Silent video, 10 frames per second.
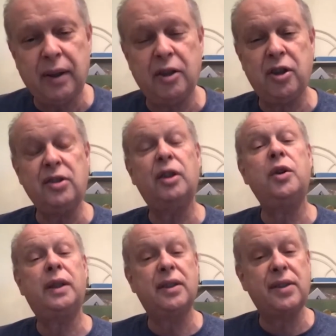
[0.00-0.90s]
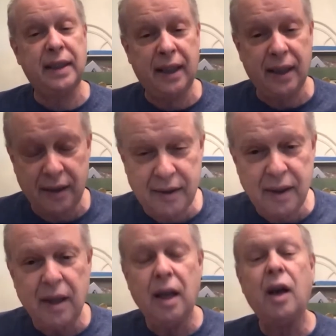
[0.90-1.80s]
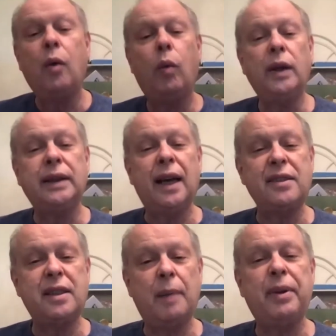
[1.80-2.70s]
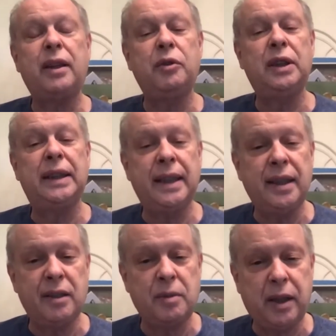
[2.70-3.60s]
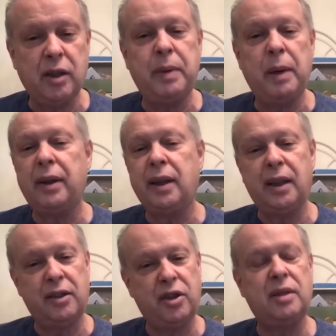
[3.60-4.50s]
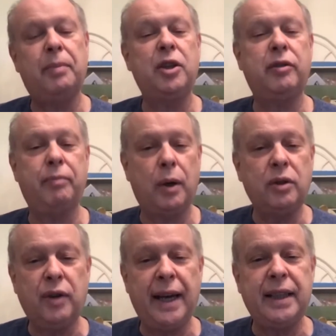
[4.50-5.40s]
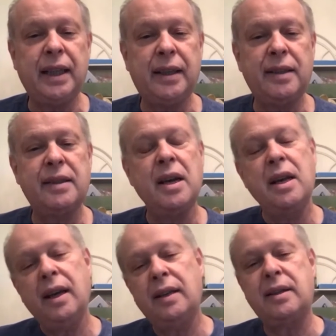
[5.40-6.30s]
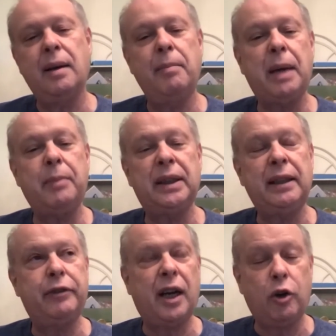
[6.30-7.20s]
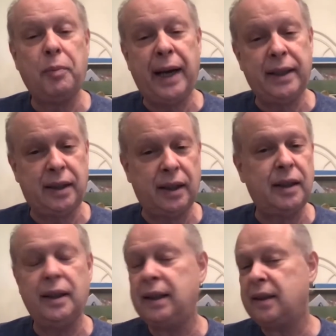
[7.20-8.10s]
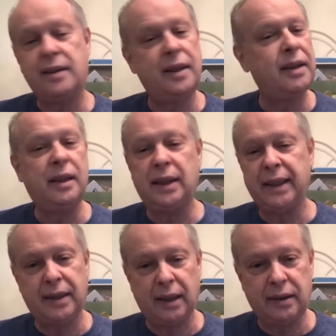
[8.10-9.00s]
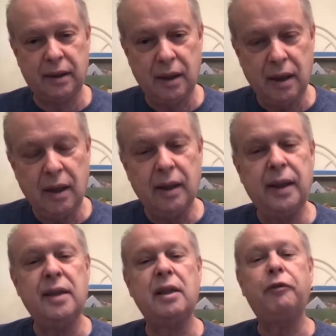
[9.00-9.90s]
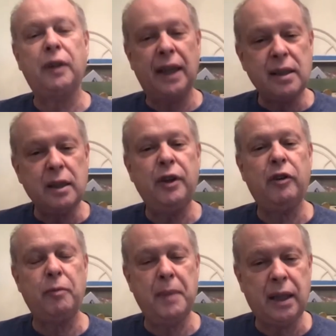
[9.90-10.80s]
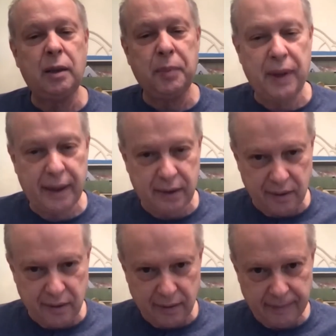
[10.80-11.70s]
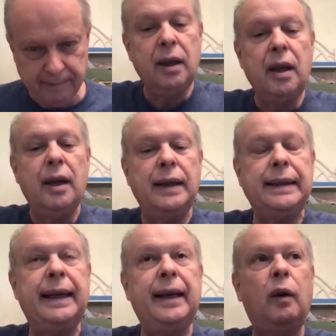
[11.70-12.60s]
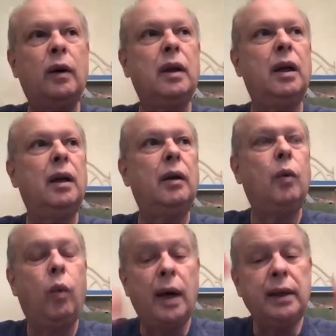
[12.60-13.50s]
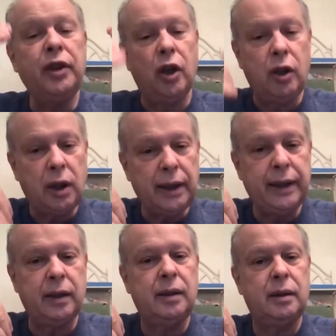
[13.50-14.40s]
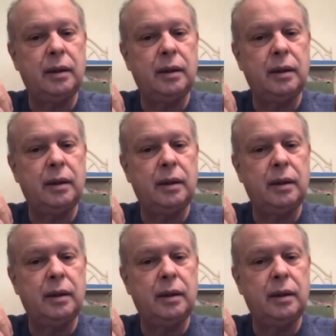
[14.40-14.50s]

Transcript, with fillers: just so you understand what osteopathy really is, because people think it's just a bunch of bone cracking and it's, it's a make-believe chiropractic, and it's nothing like that. It is a philosophy of medical practice. Now, one of the earlier